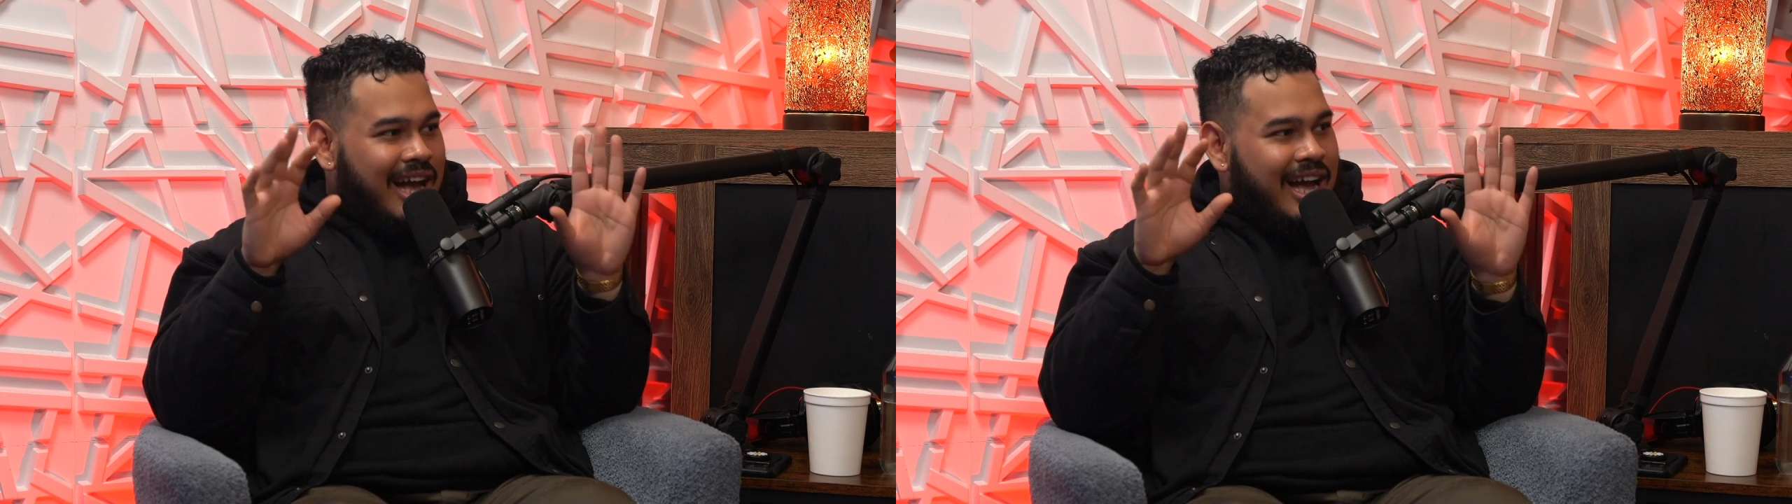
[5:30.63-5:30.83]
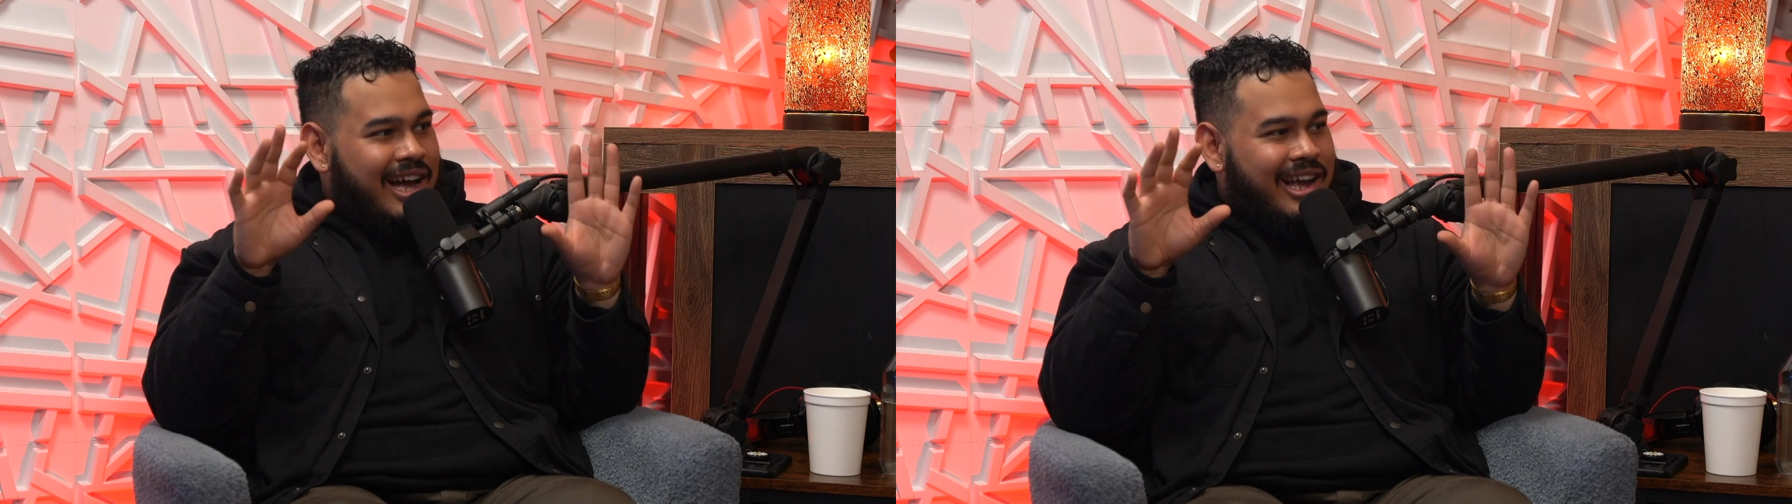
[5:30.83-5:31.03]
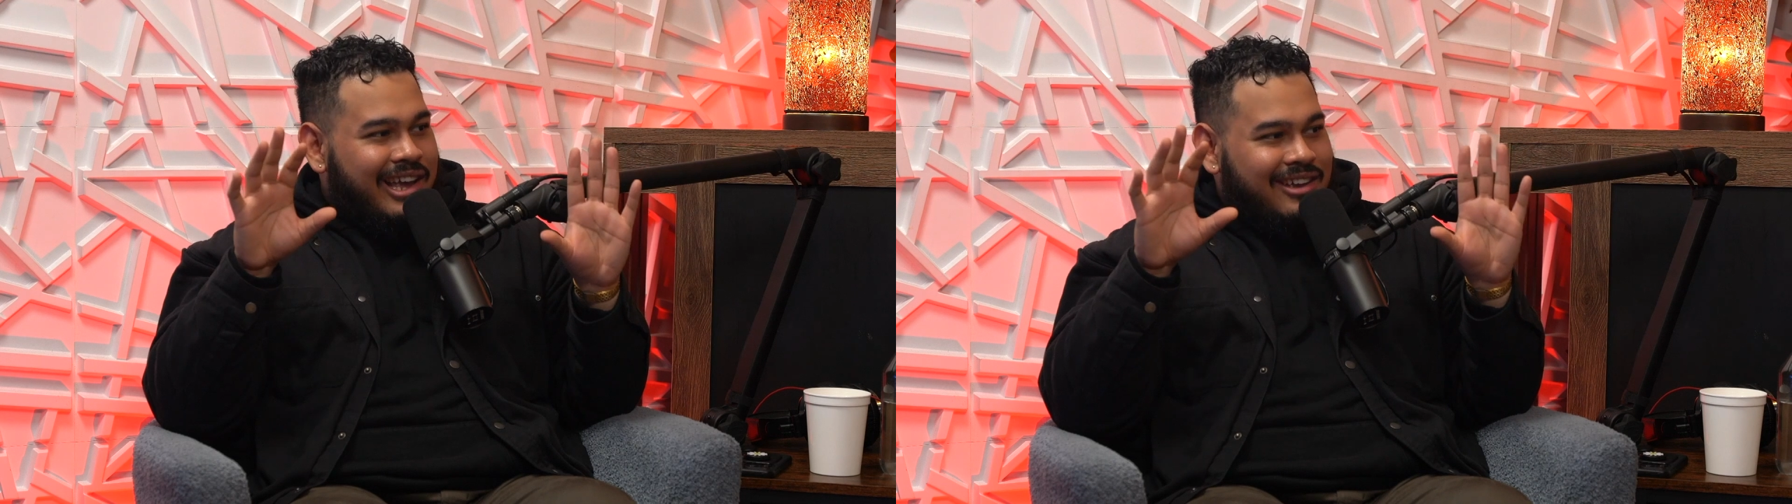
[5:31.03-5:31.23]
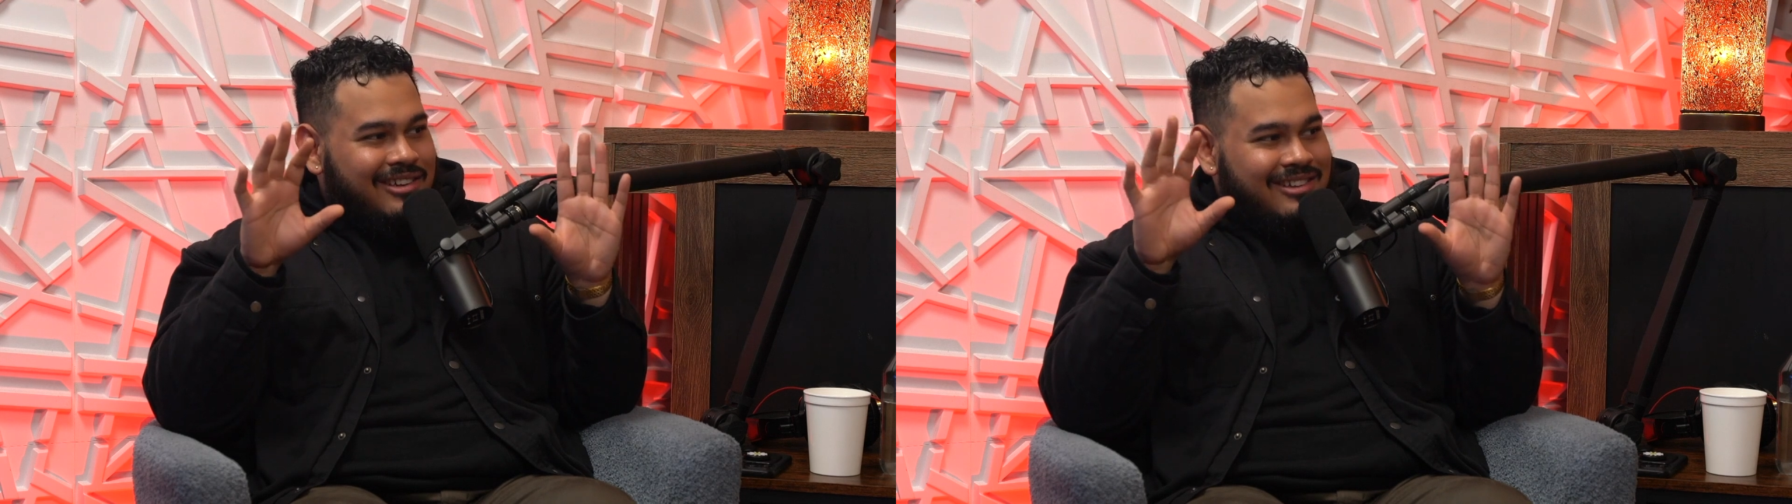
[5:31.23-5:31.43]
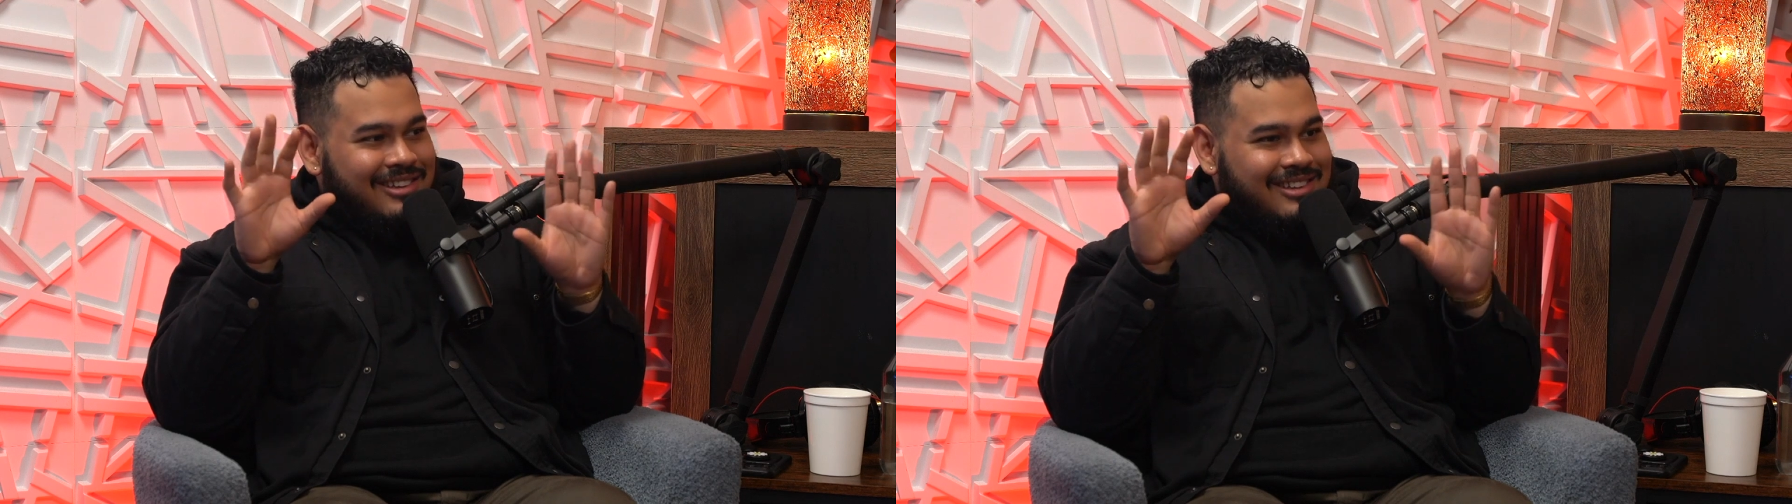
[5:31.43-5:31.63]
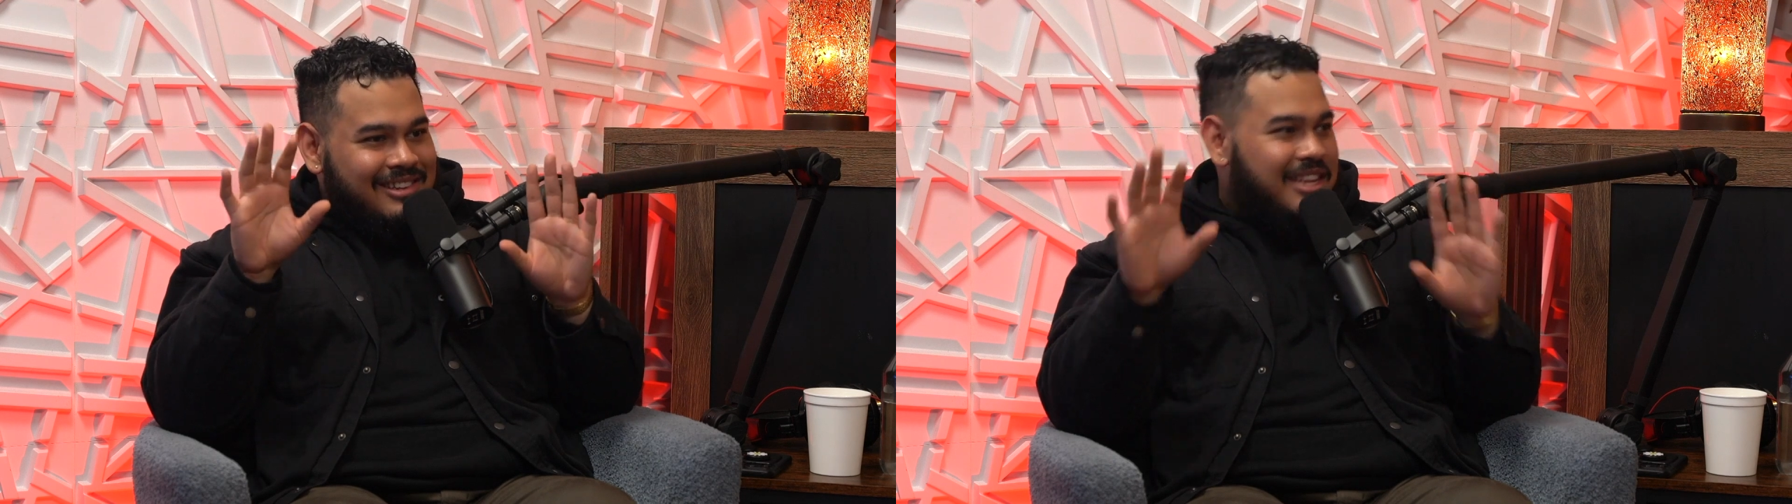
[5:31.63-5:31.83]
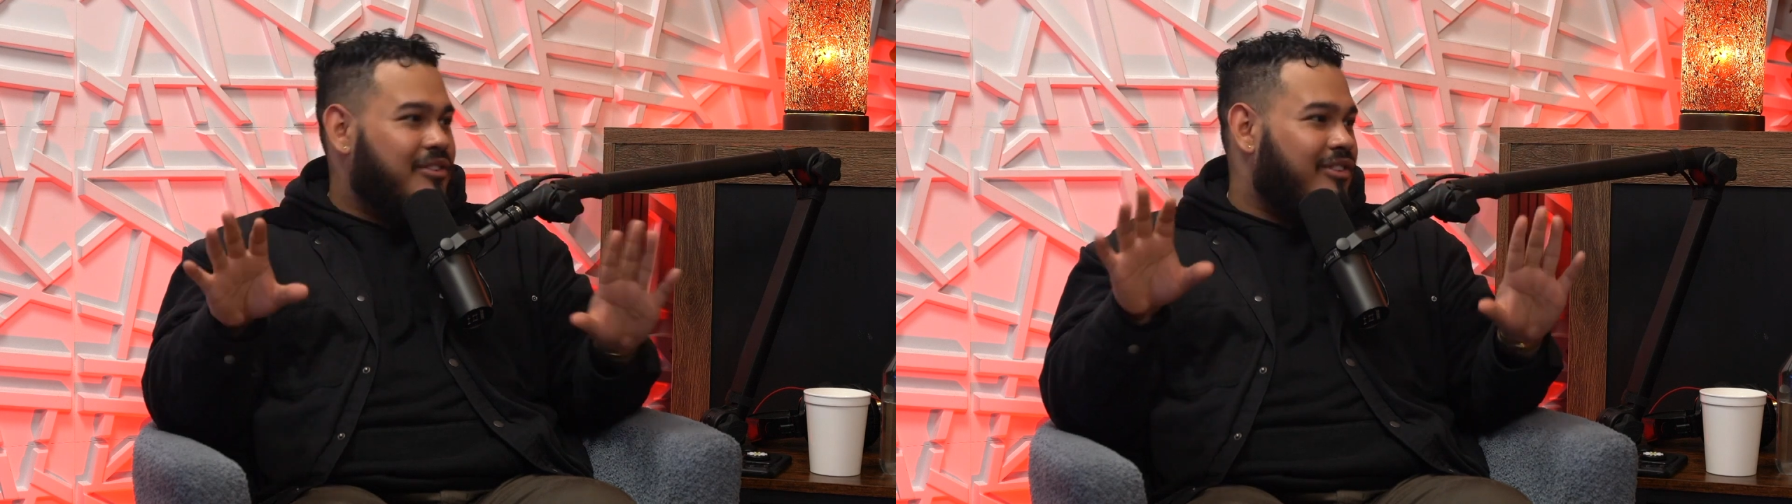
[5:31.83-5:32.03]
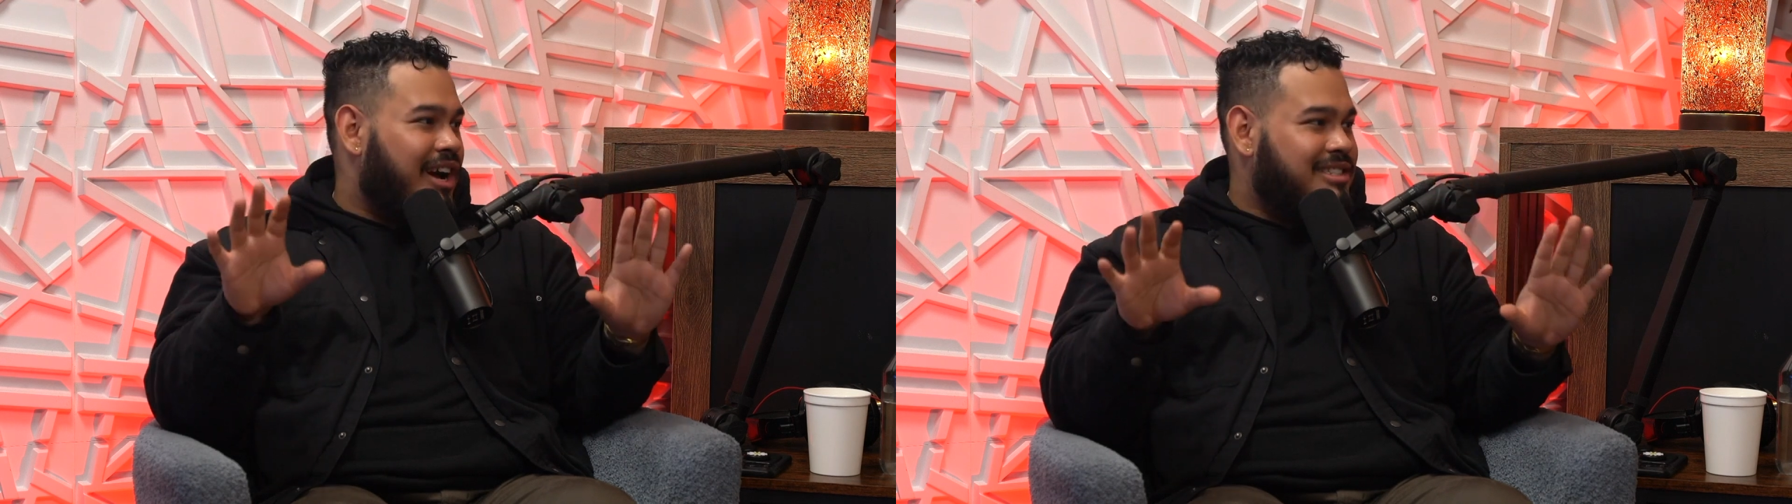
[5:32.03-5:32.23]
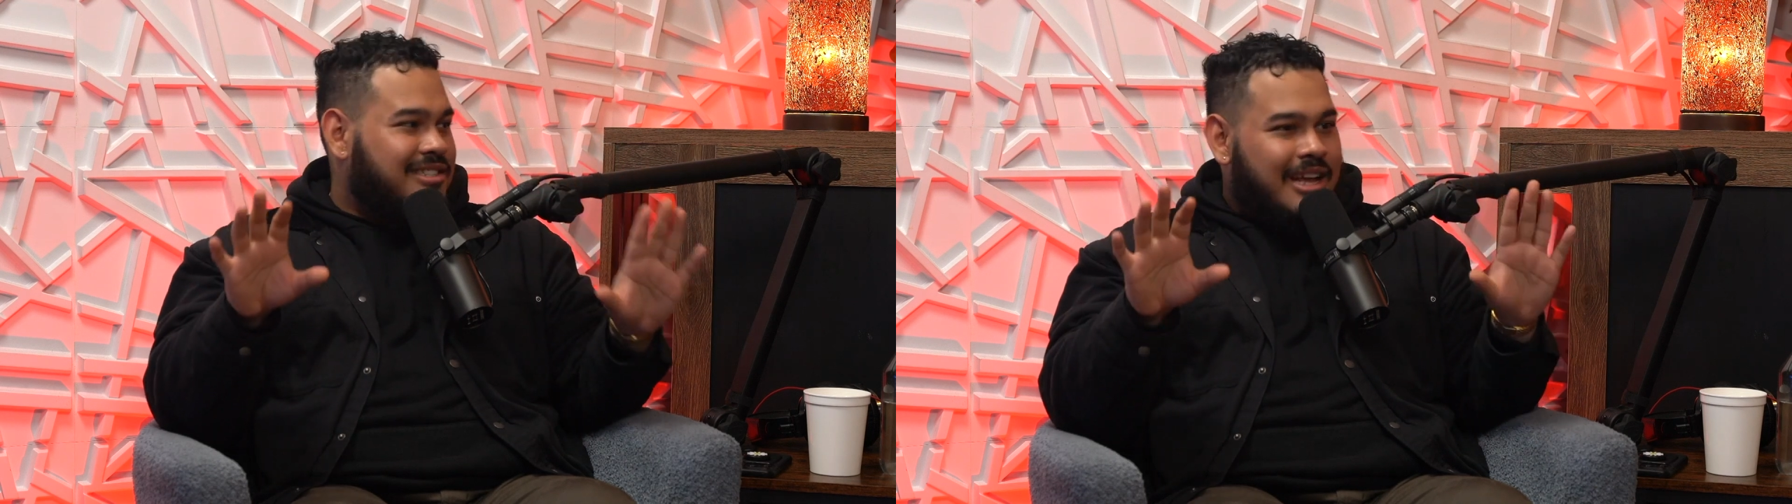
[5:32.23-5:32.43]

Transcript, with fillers: I need Verizon yeah.